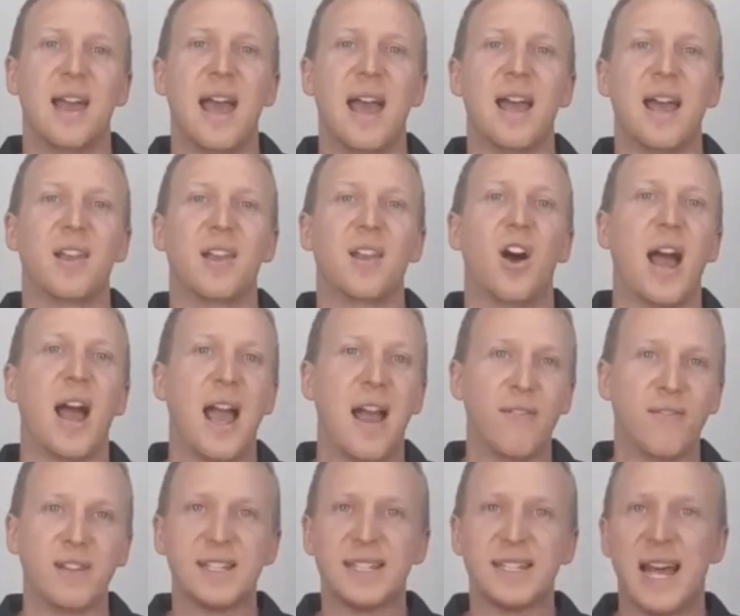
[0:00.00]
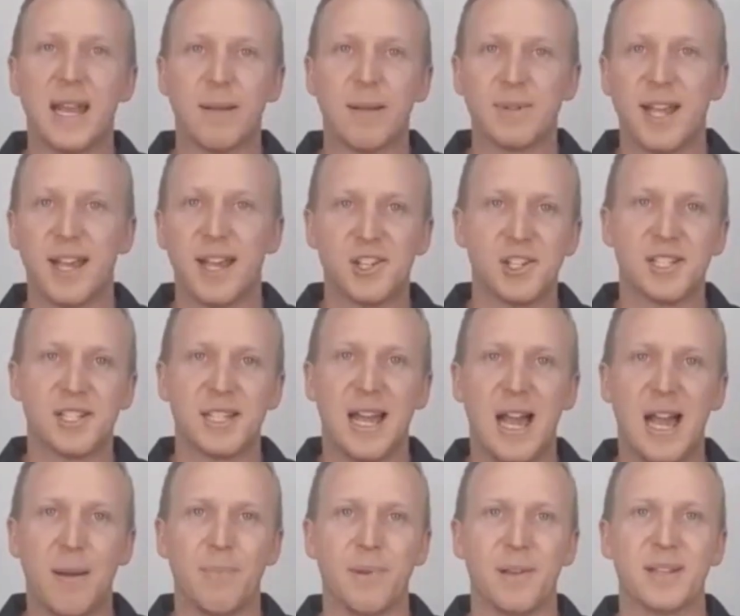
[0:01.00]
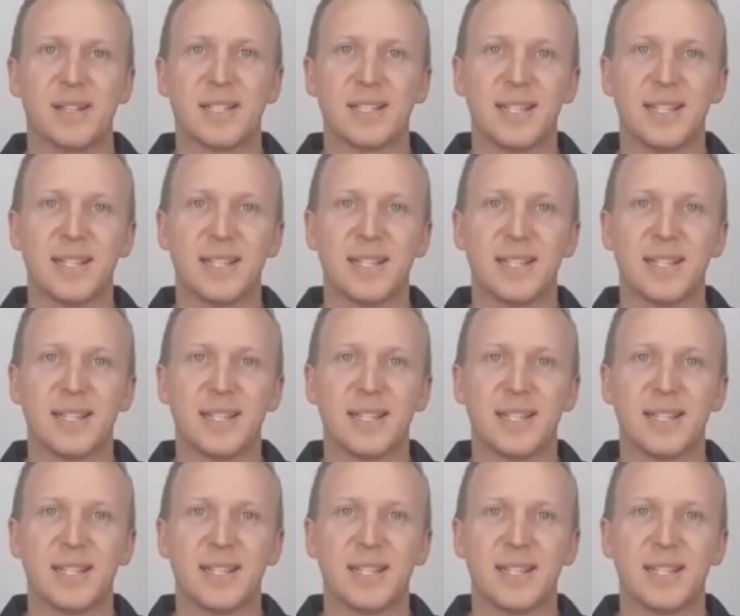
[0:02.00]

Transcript: and I have these adaptations that happen,